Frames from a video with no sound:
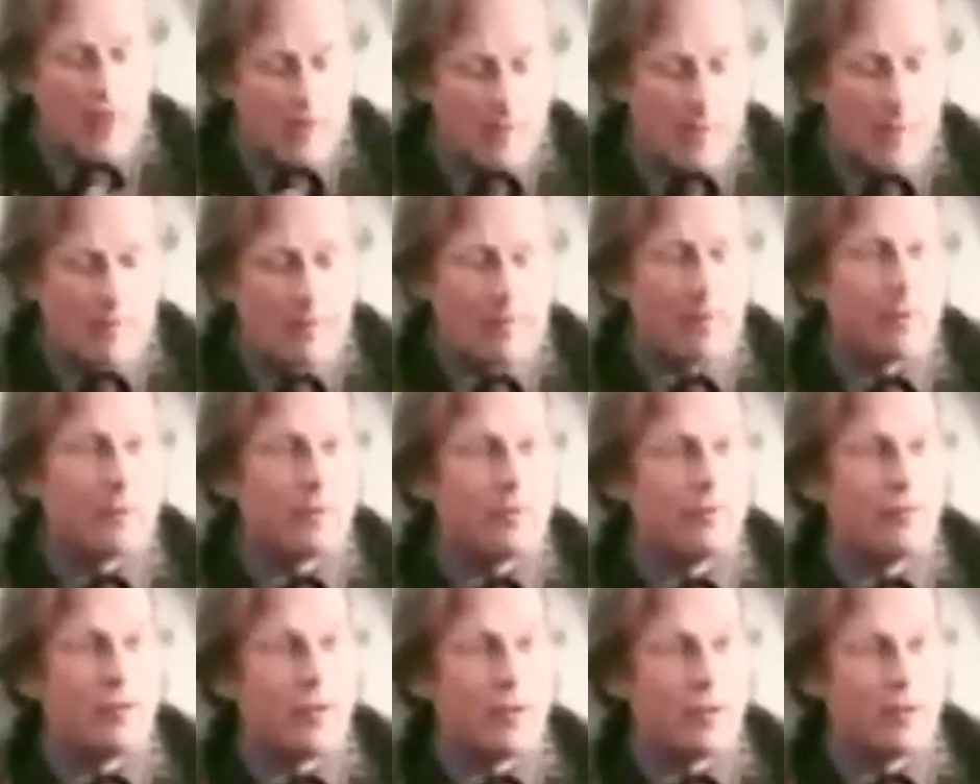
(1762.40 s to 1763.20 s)
it may be a
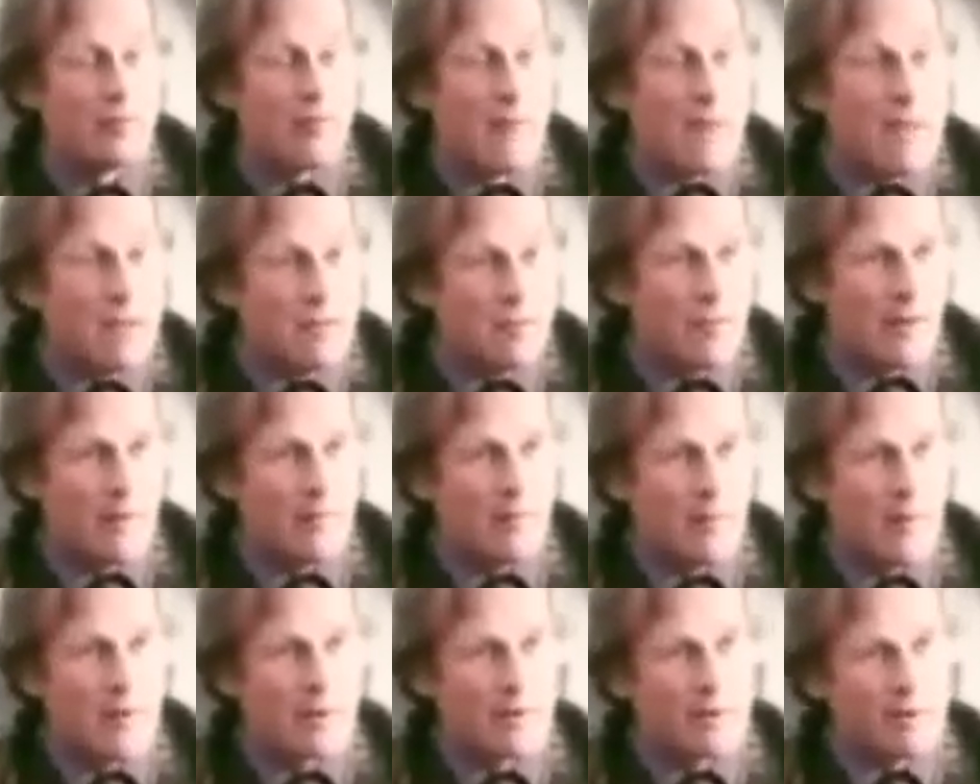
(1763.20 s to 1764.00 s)
good thing to make
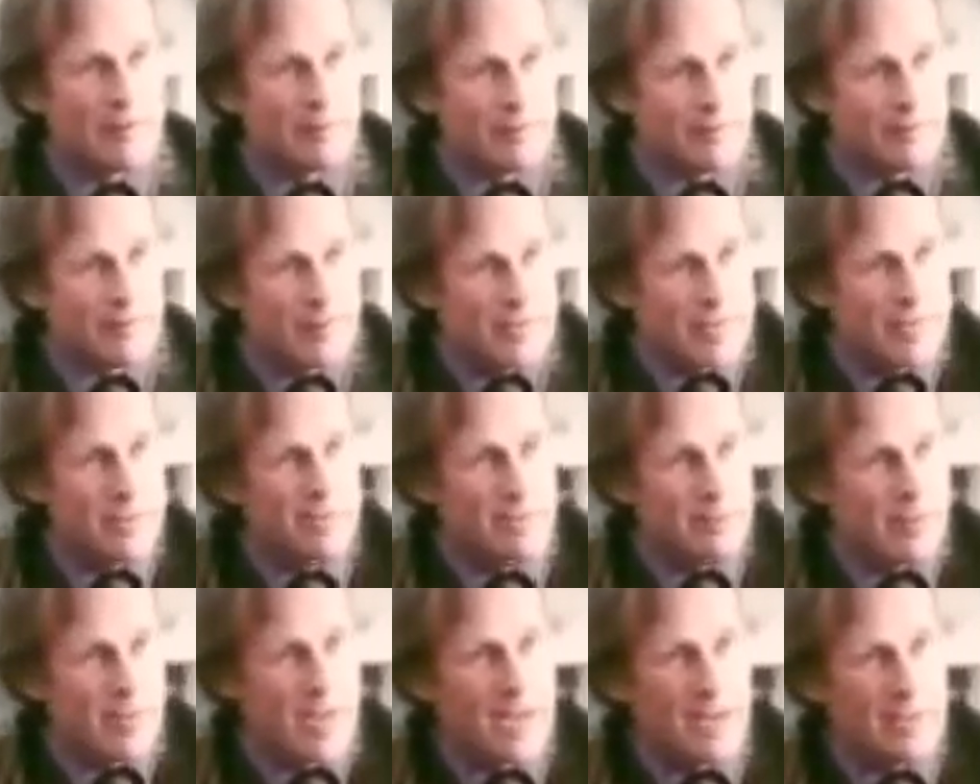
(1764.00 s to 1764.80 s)
that point, but this
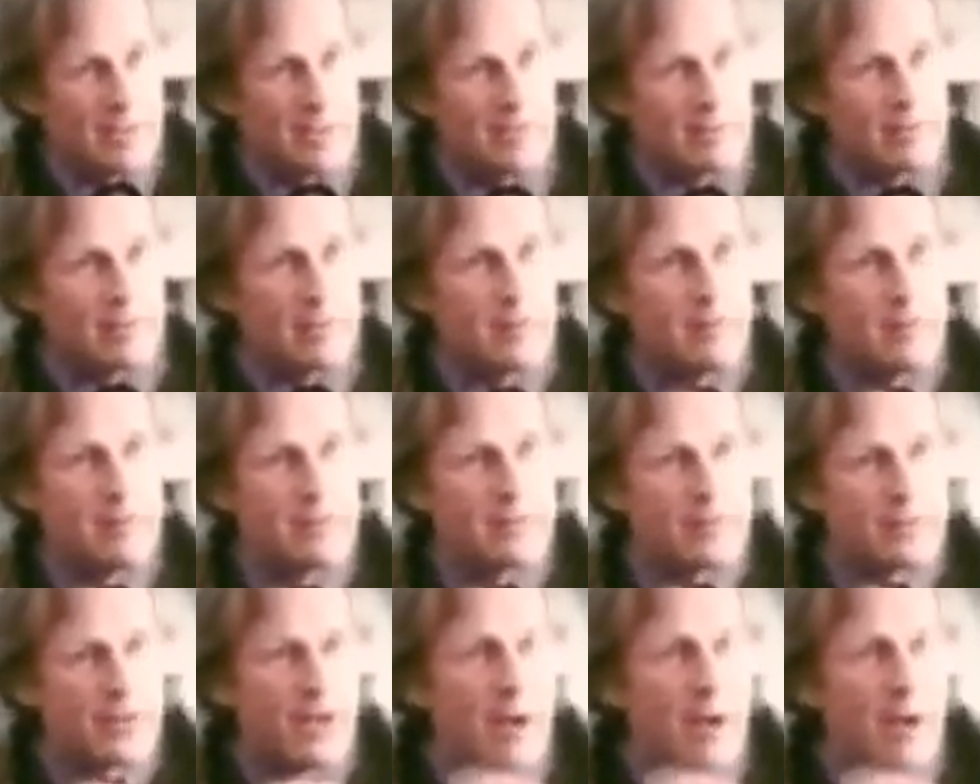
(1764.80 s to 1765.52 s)
is the ideal limit.